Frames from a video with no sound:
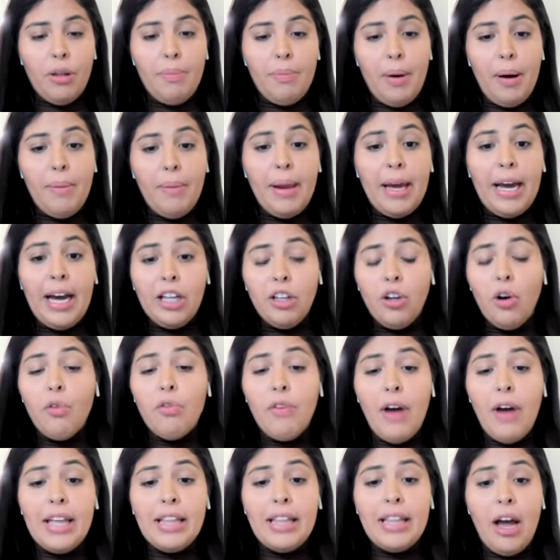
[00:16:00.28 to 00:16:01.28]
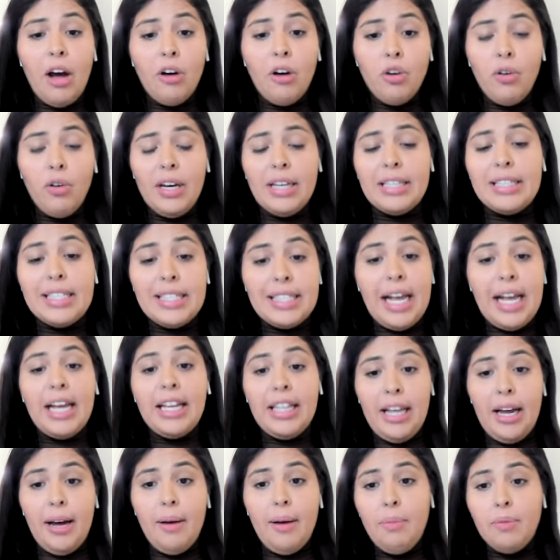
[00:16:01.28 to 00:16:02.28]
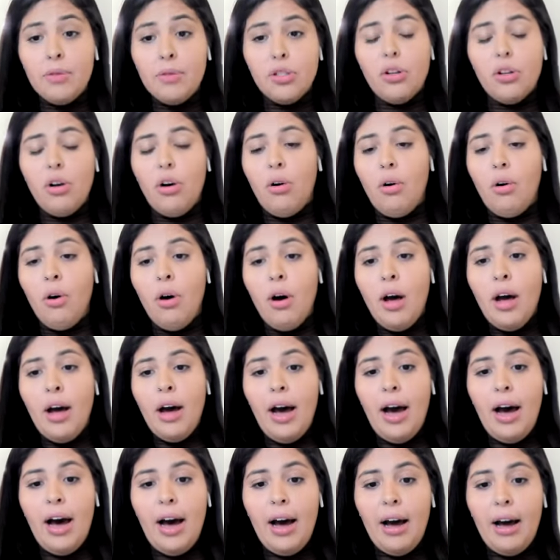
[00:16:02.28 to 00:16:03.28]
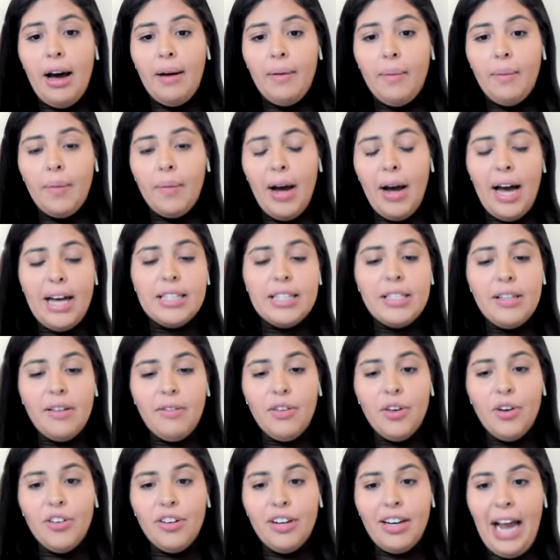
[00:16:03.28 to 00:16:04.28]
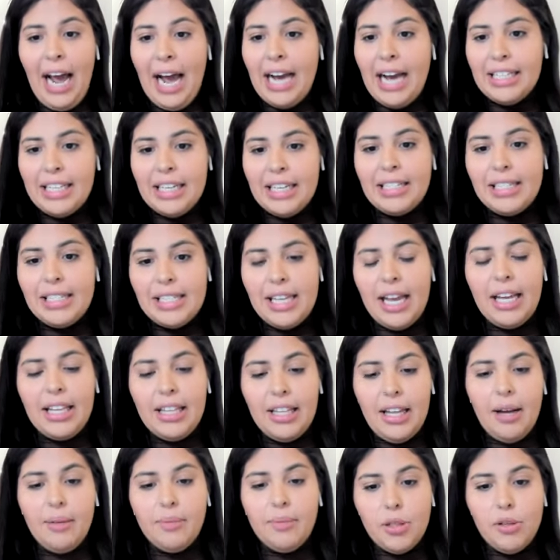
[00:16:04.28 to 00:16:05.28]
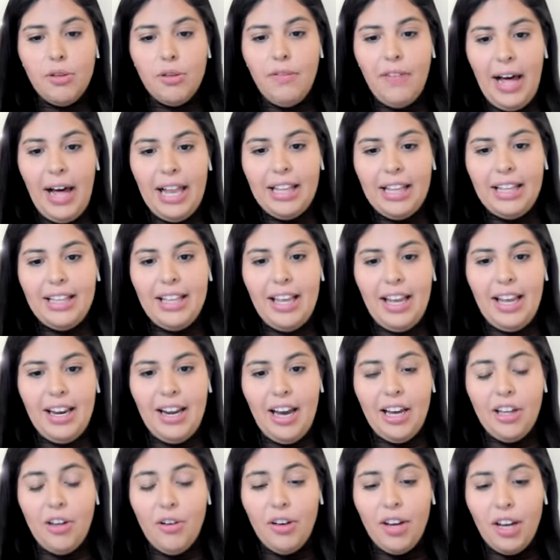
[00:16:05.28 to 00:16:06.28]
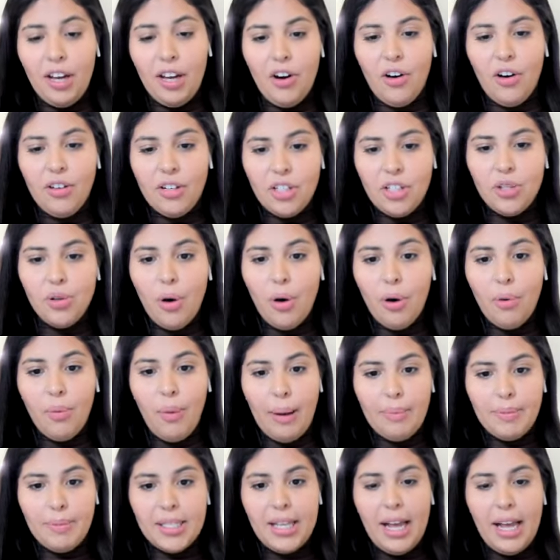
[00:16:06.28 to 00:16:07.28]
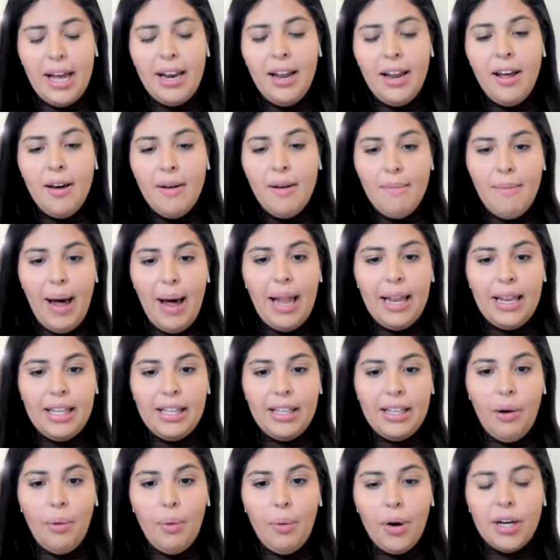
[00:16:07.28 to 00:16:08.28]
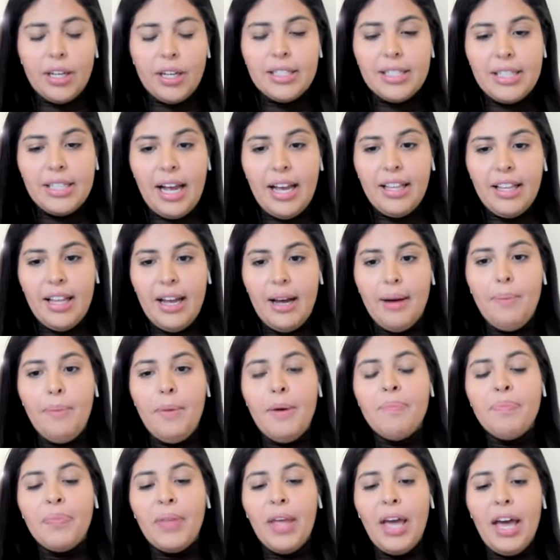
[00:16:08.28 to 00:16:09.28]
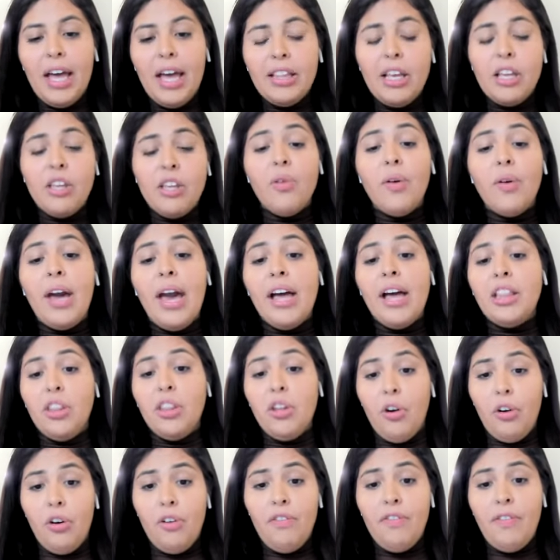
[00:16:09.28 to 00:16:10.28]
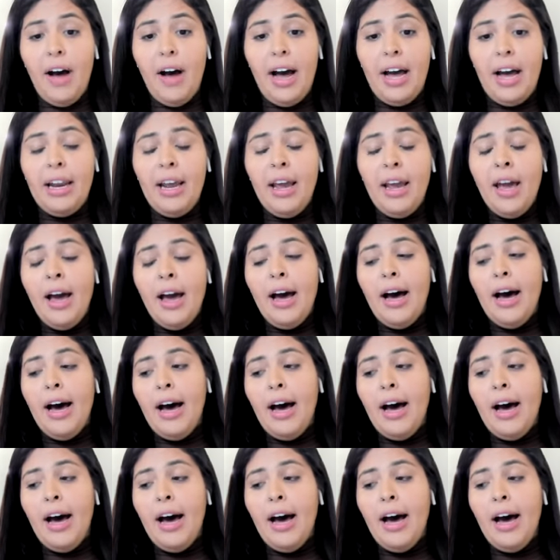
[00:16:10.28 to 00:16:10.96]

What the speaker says: for the public? I know right now you can sign up. So guys, if you're not yet signed up to Valid Data, you can go into our website, Valid Network, sign up, and then you get notified